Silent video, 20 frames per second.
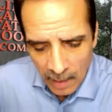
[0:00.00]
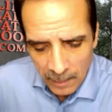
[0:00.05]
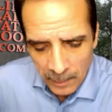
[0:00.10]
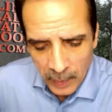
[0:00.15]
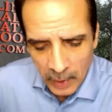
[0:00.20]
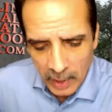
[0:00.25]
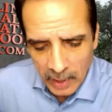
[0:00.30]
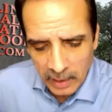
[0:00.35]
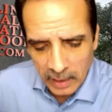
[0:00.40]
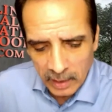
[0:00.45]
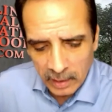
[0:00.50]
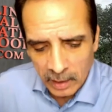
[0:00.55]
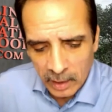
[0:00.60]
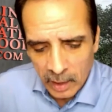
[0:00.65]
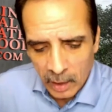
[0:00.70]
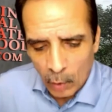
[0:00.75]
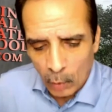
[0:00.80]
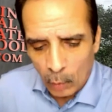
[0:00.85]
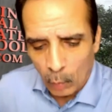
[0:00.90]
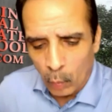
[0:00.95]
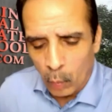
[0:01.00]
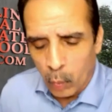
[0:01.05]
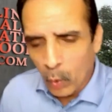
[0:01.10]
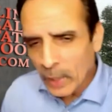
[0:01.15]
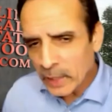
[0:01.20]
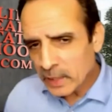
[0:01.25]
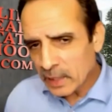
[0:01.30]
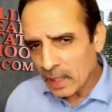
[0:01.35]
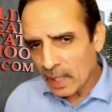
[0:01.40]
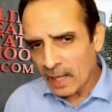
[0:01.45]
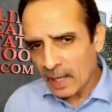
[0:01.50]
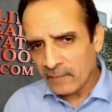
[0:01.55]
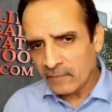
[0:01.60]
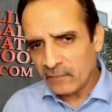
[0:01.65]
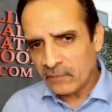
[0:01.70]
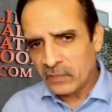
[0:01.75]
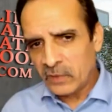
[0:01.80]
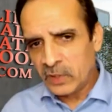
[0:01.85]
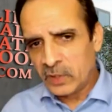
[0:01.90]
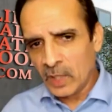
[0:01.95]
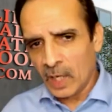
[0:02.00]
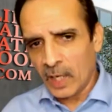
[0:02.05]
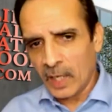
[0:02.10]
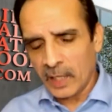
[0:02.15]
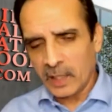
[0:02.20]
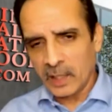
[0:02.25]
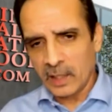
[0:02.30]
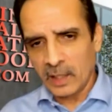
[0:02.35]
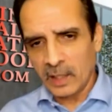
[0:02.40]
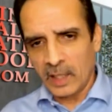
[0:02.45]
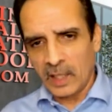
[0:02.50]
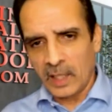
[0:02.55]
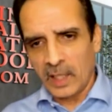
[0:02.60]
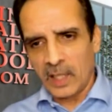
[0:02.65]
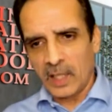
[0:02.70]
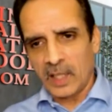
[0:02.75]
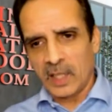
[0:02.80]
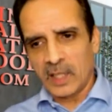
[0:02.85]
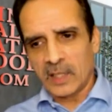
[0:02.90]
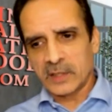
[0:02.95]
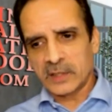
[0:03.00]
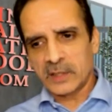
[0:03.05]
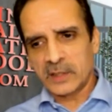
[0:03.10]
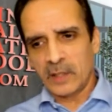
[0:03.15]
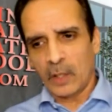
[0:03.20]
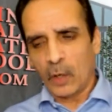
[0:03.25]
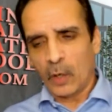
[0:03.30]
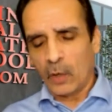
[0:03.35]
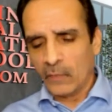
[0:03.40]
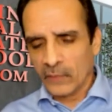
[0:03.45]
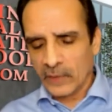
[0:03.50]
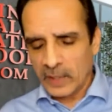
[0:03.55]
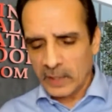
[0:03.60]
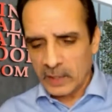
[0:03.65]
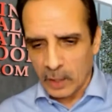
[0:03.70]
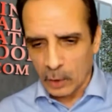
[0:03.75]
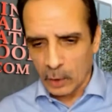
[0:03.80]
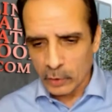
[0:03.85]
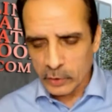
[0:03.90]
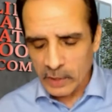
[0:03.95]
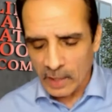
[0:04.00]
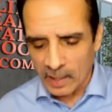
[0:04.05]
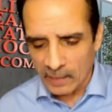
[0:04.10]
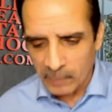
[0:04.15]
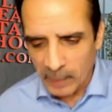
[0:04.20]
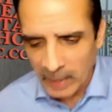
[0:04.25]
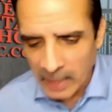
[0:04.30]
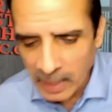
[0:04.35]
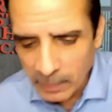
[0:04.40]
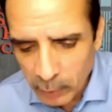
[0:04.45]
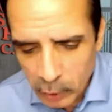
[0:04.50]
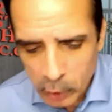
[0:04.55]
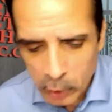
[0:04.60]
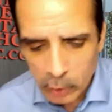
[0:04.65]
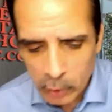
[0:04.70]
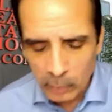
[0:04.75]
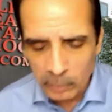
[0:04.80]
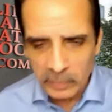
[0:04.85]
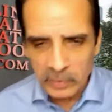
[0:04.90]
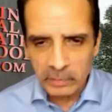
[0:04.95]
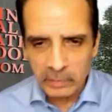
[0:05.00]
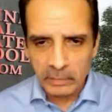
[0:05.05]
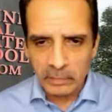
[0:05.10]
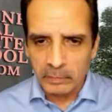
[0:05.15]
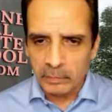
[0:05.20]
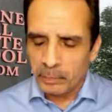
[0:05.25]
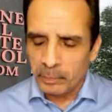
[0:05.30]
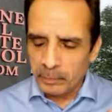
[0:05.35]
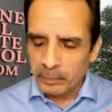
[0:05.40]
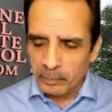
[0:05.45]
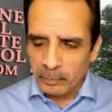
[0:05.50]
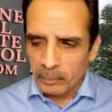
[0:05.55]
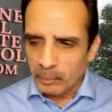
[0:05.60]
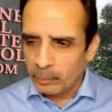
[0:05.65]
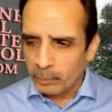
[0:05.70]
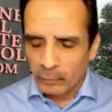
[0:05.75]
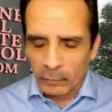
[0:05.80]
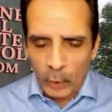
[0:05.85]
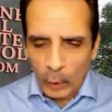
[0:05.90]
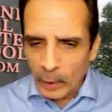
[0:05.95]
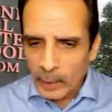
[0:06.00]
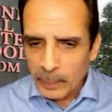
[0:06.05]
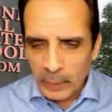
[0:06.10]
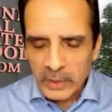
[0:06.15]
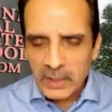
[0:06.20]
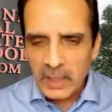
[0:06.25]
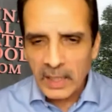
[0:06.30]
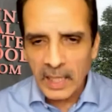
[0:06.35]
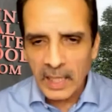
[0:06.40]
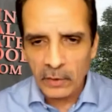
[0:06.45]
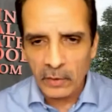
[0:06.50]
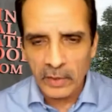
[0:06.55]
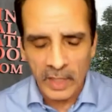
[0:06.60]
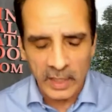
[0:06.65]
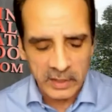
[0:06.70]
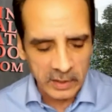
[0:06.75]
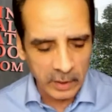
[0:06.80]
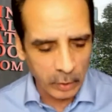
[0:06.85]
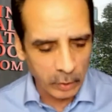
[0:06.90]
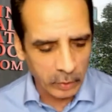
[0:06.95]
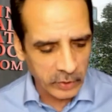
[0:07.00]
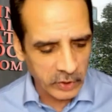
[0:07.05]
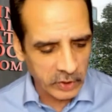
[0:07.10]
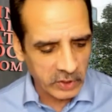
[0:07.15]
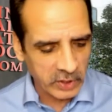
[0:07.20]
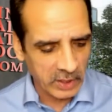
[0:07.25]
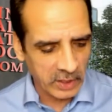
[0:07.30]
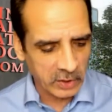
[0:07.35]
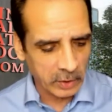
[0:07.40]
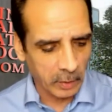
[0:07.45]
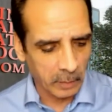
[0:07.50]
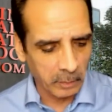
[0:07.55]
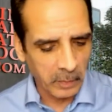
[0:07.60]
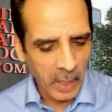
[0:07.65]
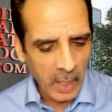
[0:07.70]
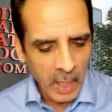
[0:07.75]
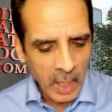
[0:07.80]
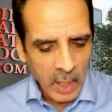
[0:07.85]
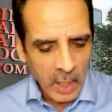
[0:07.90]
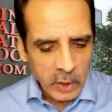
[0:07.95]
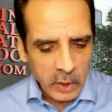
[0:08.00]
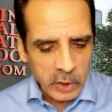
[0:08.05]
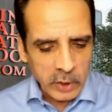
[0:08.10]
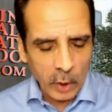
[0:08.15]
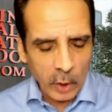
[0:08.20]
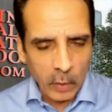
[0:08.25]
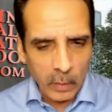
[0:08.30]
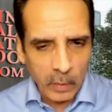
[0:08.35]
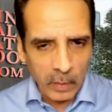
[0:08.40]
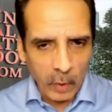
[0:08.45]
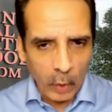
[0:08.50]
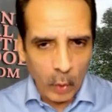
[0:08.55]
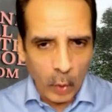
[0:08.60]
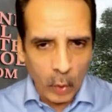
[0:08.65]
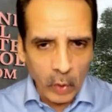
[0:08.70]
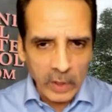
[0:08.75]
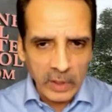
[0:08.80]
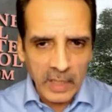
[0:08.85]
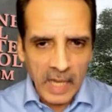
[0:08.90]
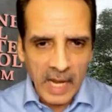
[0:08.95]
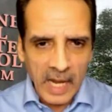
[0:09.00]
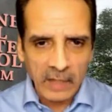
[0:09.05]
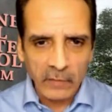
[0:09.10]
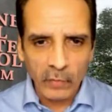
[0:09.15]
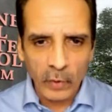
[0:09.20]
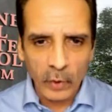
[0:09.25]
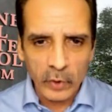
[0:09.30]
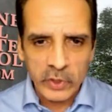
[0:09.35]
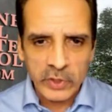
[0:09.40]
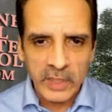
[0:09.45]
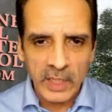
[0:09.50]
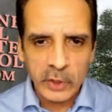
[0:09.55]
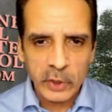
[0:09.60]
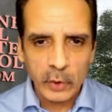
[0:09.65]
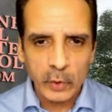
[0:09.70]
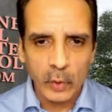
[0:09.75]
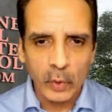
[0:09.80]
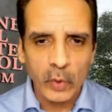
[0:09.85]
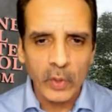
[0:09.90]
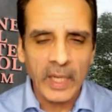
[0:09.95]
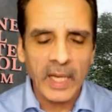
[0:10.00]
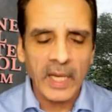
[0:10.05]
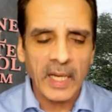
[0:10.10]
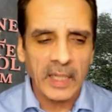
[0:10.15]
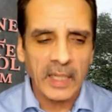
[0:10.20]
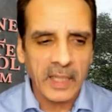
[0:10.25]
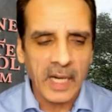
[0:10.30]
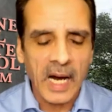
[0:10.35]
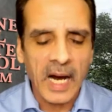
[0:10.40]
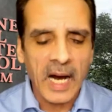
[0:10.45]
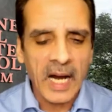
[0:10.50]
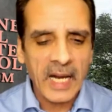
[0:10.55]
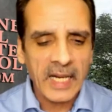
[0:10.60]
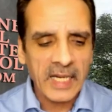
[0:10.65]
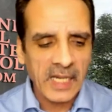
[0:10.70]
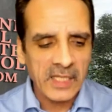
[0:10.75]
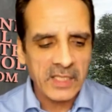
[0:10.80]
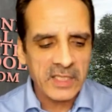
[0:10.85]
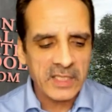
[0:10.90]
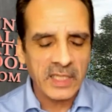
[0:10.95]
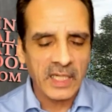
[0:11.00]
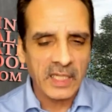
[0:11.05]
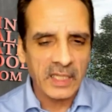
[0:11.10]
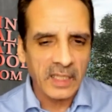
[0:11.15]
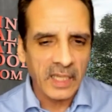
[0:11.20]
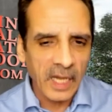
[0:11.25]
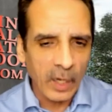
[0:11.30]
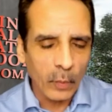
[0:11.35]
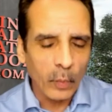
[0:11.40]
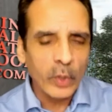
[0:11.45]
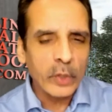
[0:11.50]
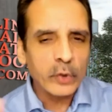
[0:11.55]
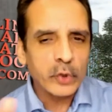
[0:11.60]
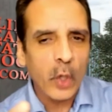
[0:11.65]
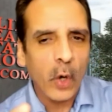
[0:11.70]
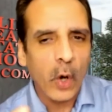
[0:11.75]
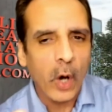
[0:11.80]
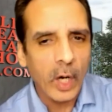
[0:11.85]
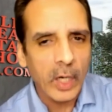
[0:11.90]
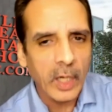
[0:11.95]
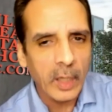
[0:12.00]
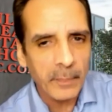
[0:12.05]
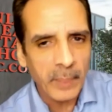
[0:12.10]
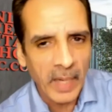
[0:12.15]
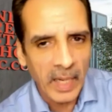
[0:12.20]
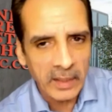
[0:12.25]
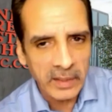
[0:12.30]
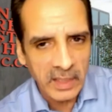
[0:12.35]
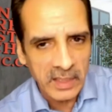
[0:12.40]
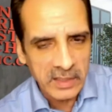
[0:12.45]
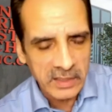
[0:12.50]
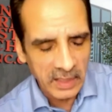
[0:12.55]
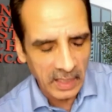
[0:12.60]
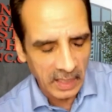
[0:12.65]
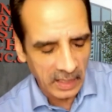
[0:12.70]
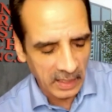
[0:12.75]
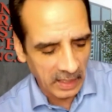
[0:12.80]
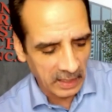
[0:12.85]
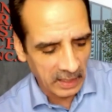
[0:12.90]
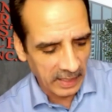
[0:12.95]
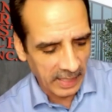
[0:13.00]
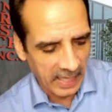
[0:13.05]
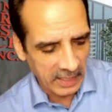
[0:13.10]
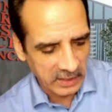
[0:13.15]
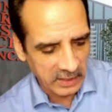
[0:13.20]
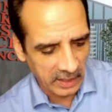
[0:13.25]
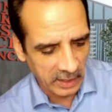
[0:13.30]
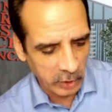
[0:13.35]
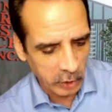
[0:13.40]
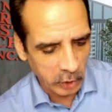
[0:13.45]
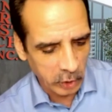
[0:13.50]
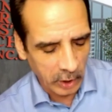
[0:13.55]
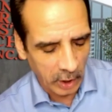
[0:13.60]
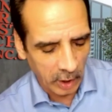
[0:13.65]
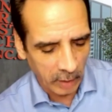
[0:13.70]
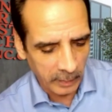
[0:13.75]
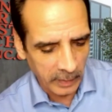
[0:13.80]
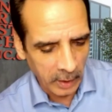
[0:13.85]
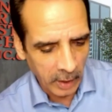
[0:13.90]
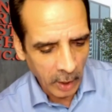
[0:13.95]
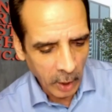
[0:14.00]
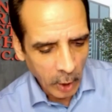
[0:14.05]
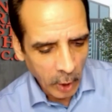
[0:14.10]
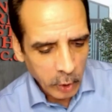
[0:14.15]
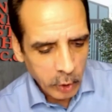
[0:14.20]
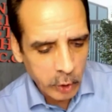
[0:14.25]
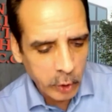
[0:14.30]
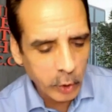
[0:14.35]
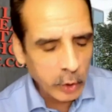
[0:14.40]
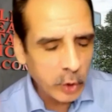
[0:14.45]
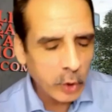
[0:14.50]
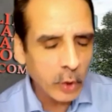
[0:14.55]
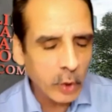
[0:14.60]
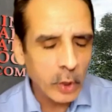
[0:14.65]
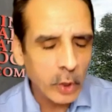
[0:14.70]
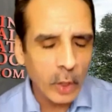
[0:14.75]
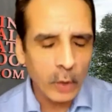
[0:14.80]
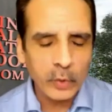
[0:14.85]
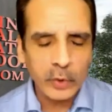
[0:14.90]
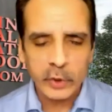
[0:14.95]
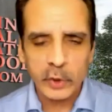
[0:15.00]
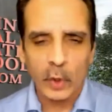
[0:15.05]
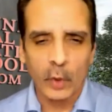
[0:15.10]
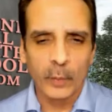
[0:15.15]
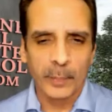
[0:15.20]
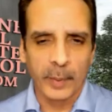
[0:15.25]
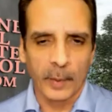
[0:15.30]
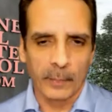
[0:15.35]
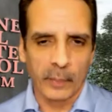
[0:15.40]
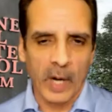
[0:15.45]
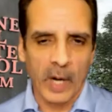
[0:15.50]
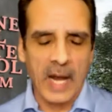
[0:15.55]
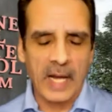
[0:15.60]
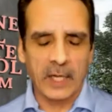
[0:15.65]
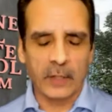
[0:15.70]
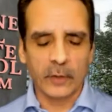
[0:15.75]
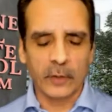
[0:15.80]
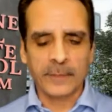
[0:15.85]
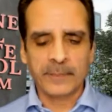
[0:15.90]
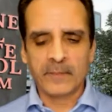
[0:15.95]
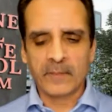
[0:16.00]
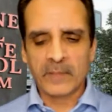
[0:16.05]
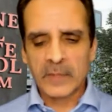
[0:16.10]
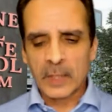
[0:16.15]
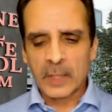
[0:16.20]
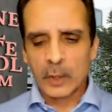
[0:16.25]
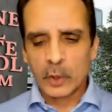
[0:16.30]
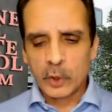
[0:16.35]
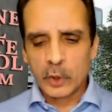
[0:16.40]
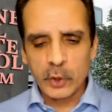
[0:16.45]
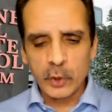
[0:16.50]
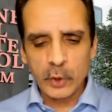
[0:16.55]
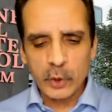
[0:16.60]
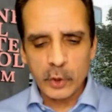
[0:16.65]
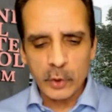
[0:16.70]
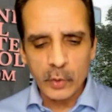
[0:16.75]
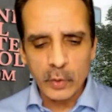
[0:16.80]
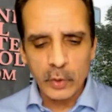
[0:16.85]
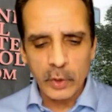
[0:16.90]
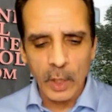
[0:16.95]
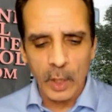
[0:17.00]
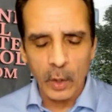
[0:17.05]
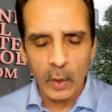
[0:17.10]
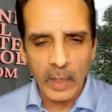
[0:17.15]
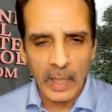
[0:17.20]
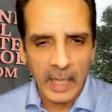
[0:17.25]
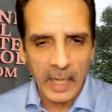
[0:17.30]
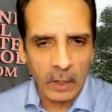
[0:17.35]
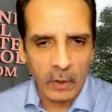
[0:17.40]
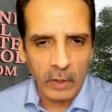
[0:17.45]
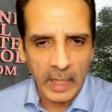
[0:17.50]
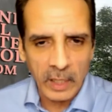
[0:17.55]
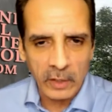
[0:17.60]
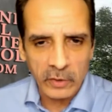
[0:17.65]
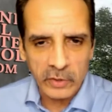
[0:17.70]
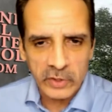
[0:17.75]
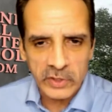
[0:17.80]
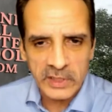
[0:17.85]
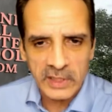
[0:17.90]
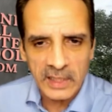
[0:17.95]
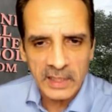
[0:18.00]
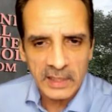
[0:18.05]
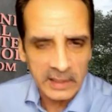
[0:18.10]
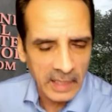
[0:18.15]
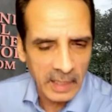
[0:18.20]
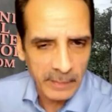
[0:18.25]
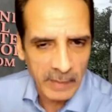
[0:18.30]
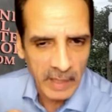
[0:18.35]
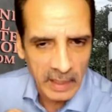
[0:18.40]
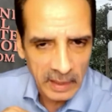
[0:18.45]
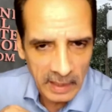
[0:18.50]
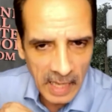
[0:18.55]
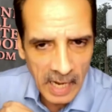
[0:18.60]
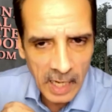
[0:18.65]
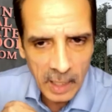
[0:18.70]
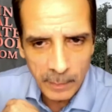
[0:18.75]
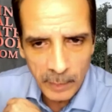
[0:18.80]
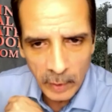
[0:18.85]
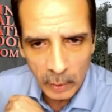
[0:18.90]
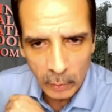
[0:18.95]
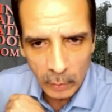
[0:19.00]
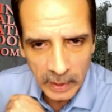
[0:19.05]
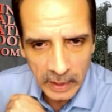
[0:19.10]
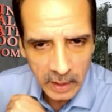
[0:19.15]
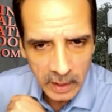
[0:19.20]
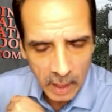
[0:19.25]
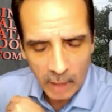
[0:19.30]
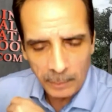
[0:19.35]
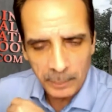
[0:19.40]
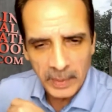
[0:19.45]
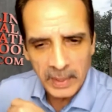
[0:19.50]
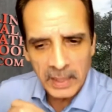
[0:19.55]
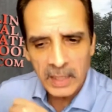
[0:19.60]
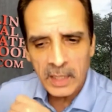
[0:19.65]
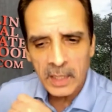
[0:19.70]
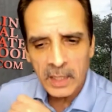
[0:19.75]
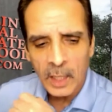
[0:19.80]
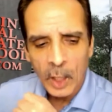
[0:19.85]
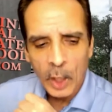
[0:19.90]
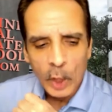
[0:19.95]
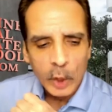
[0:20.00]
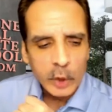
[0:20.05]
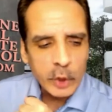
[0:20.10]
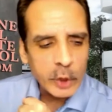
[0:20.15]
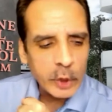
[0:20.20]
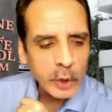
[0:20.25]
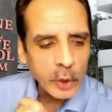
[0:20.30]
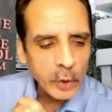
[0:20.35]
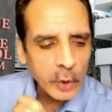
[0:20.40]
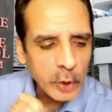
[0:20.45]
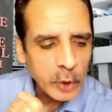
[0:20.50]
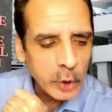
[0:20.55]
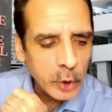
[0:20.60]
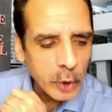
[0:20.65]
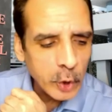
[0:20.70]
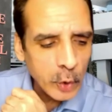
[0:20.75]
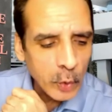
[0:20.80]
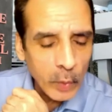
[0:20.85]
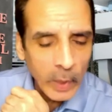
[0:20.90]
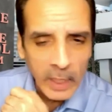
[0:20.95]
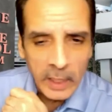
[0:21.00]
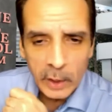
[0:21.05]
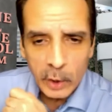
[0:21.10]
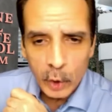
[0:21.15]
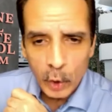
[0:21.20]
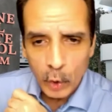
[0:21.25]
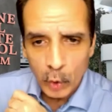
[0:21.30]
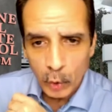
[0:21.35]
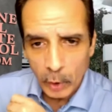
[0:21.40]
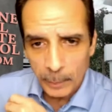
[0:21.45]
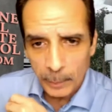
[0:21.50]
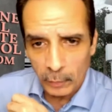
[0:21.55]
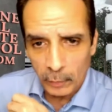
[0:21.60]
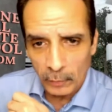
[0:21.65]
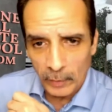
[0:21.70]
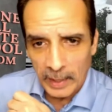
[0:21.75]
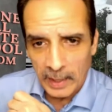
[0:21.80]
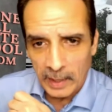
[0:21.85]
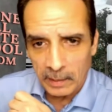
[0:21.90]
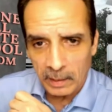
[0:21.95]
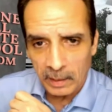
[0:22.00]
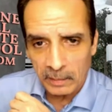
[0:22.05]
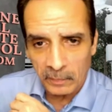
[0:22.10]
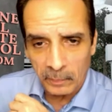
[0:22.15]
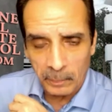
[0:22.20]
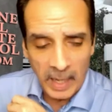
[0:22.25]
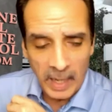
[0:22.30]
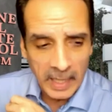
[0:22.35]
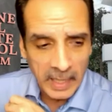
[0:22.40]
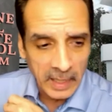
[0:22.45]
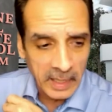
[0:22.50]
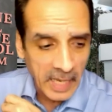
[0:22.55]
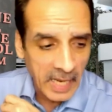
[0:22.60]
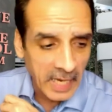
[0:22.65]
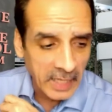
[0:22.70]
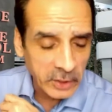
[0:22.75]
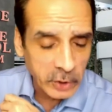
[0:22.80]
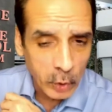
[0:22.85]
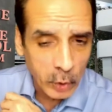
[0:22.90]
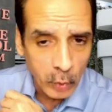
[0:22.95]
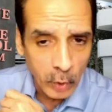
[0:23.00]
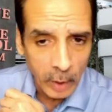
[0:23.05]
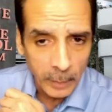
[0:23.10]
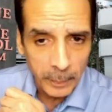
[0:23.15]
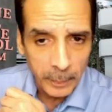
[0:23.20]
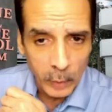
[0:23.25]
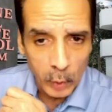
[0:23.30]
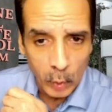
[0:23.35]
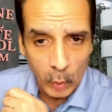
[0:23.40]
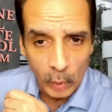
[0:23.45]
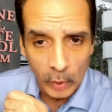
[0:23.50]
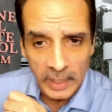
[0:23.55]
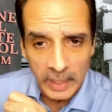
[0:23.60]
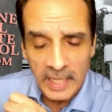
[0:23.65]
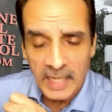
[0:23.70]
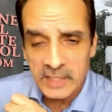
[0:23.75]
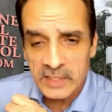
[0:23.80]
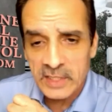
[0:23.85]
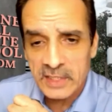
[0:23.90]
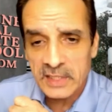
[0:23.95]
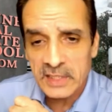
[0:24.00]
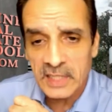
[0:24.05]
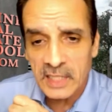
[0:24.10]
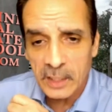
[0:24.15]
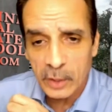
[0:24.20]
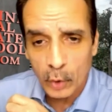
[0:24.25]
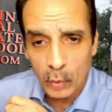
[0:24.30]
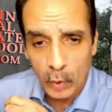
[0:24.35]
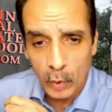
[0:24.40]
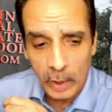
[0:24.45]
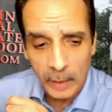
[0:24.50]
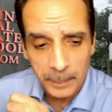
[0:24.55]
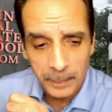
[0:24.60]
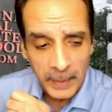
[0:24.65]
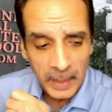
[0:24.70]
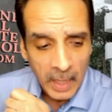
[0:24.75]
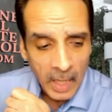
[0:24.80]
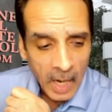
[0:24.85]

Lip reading: But what I've done is, over the years, I've been able to really put together a nice little system. So Online Real Estate School, Inc., INC. Now, we'll talk about this in the class, ladies and gentlemen. Should you go sole proprietor? Should you go LLC, limited liability company? Should you incorporate by an S Corp or a C Corp?